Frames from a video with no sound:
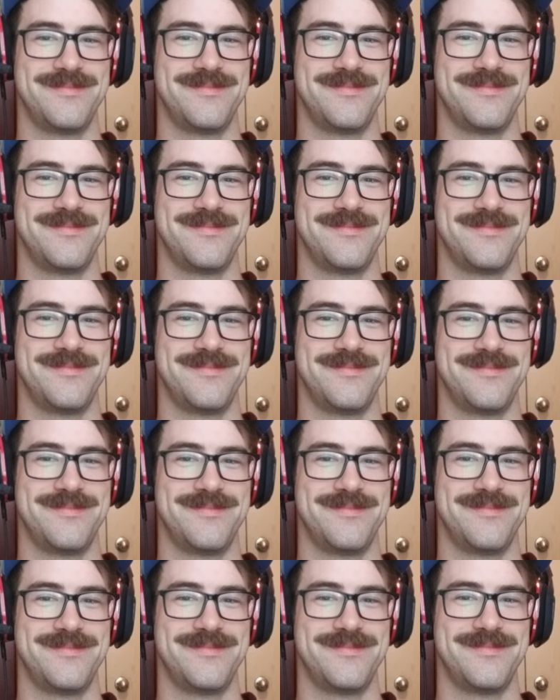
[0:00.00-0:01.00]

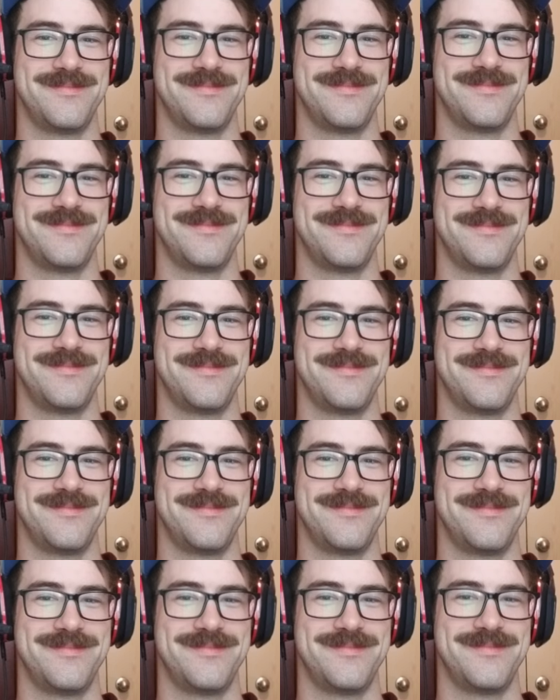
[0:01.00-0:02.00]

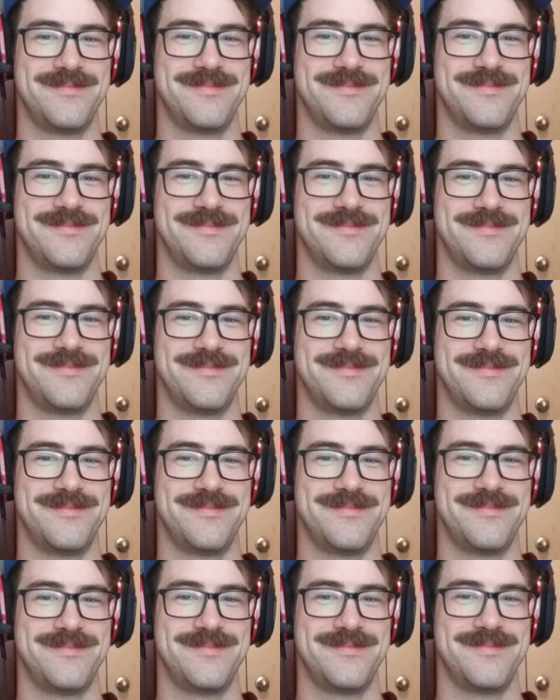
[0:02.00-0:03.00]

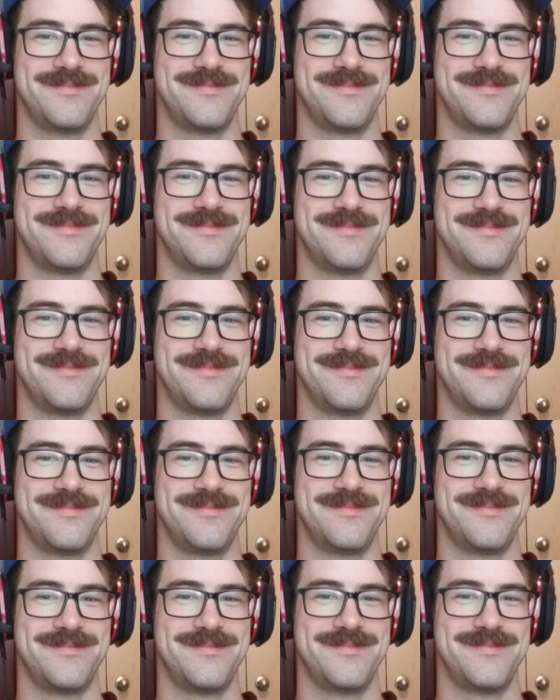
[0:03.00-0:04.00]

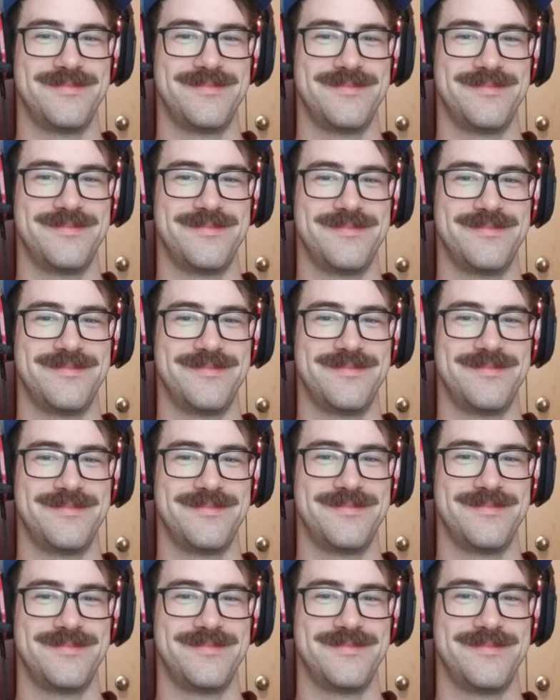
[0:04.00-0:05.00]

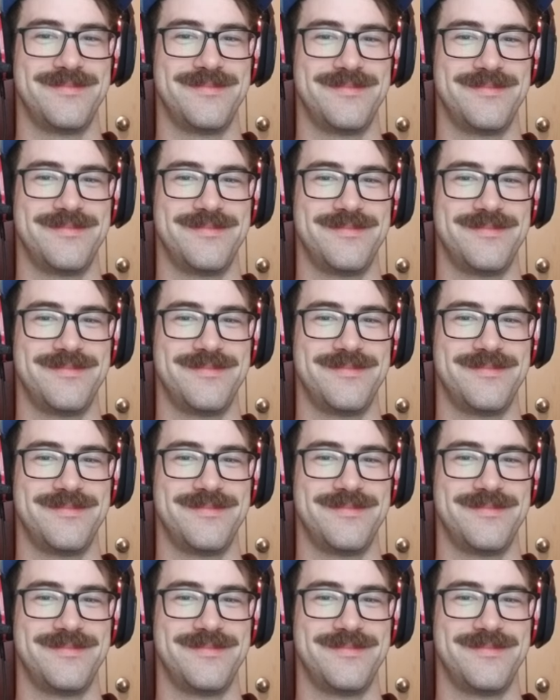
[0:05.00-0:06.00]

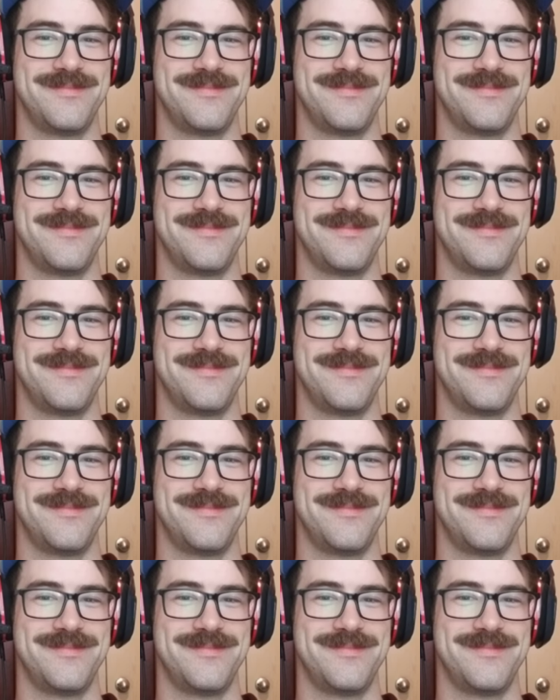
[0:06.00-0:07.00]

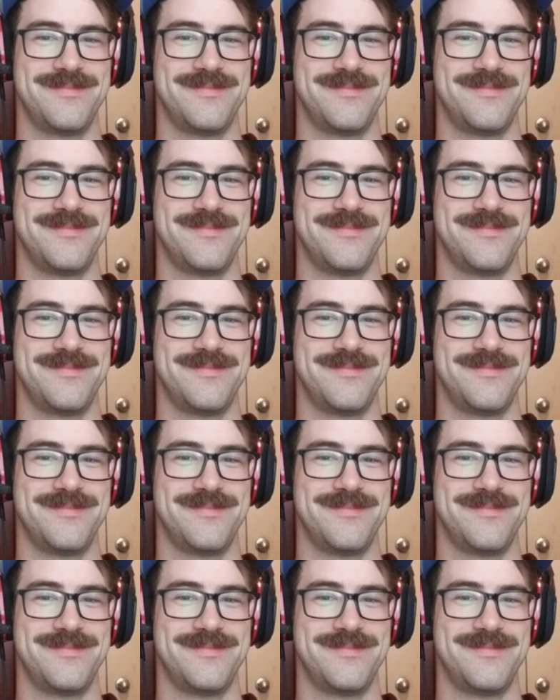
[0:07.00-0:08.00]
This person isn't speaking.